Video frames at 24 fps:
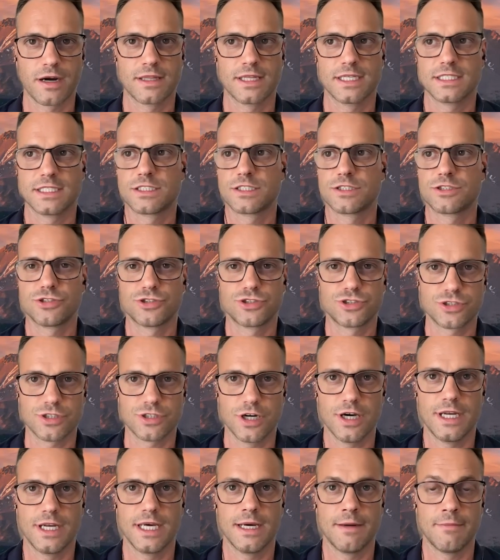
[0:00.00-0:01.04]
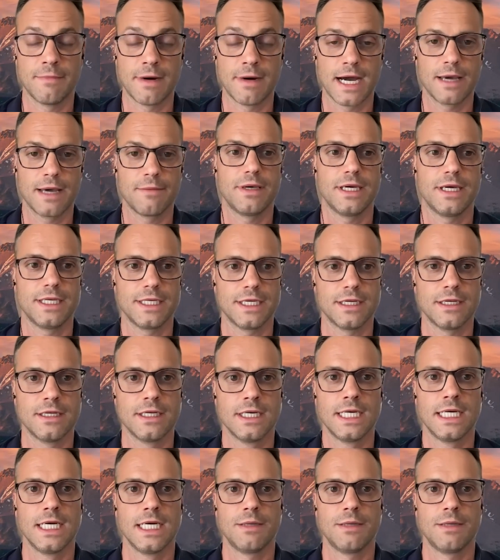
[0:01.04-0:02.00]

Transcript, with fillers: This should, in my opinion,